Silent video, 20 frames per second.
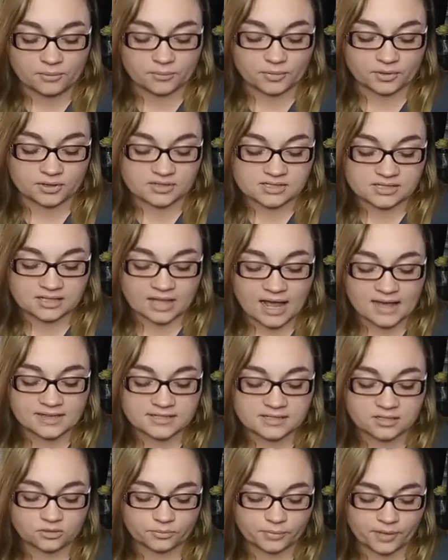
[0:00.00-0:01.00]
But this
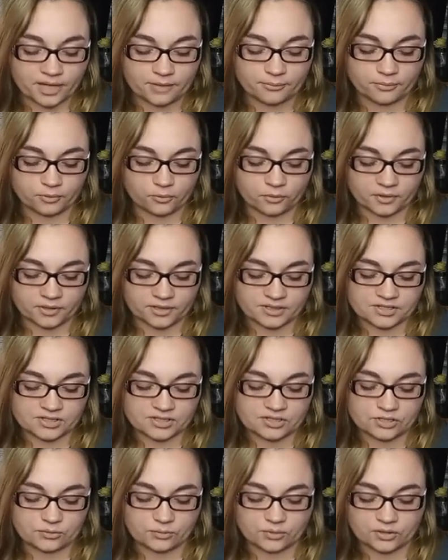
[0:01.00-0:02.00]
last little paper one is
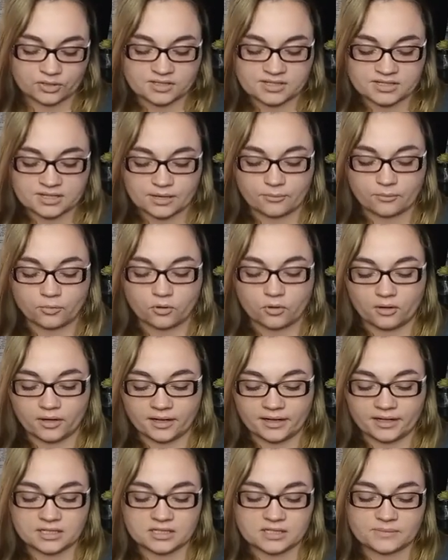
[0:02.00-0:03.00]
super simple.
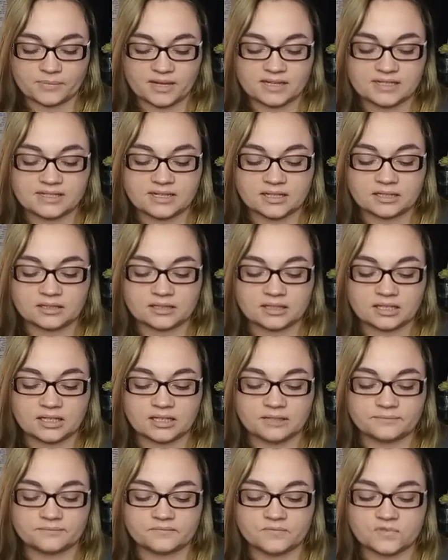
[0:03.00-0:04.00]
And it's
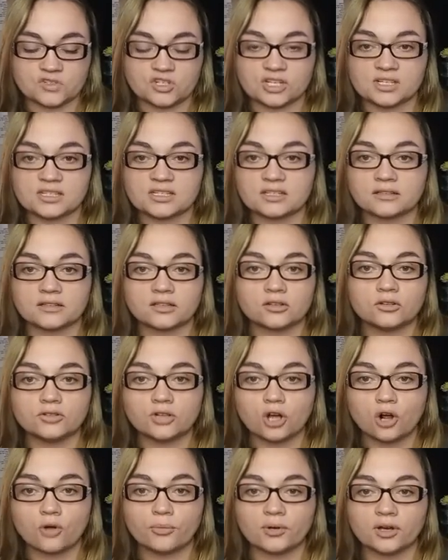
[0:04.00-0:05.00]
basically just a little
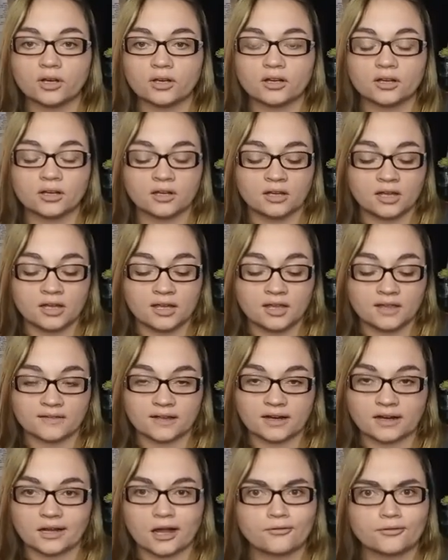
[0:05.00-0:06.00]
notebook
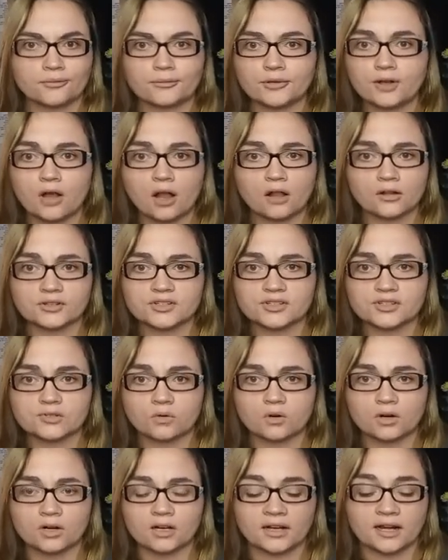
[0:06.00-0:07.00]
that I got from the dollar
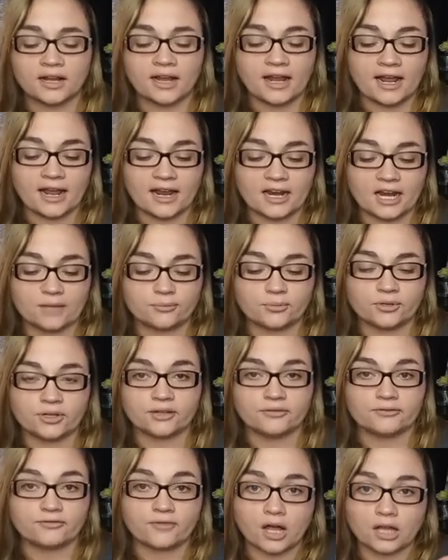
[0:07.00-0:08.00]
store. And I
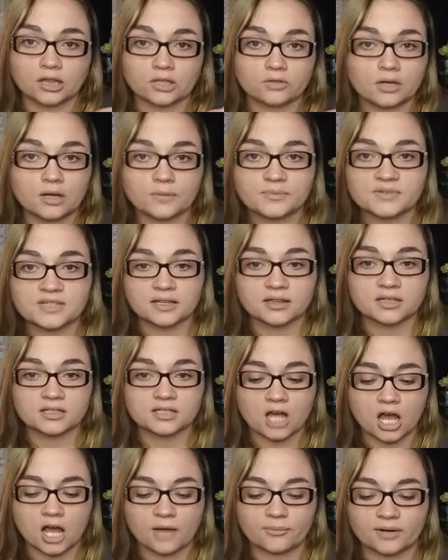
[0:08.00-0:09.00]
put follow-ups at the
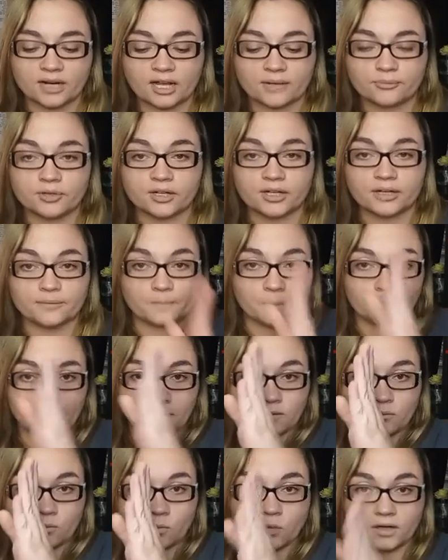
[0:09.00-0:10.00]
top. And I put
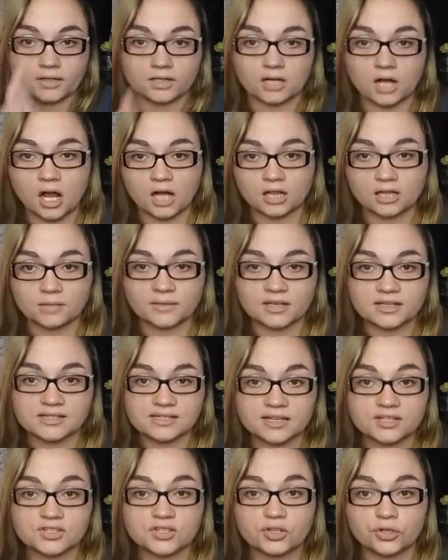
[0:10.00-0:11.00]
one column that
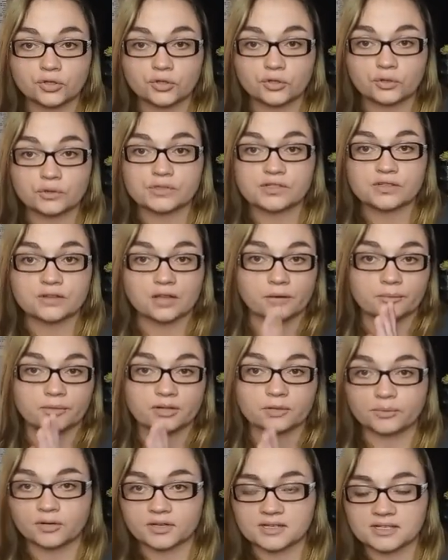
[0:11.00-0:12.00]
says who. So that would be
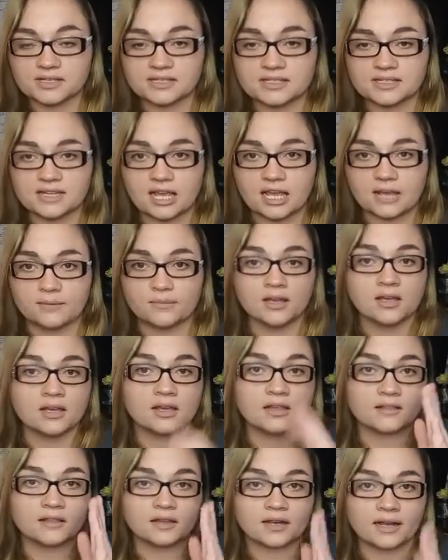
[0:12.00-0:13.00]
the person's name.
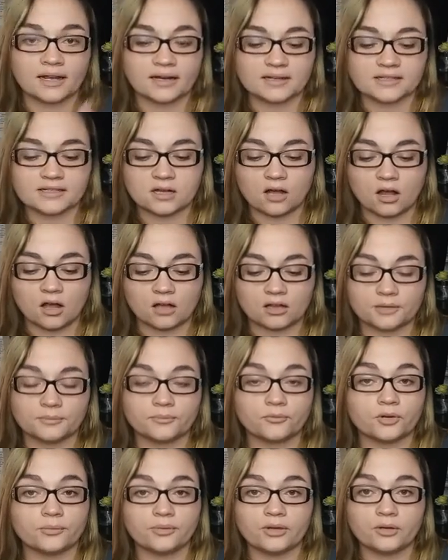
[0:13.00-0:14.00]
The next column
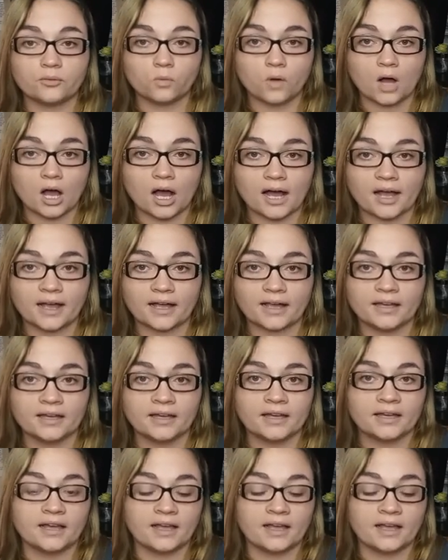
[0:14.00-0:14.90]
would be why.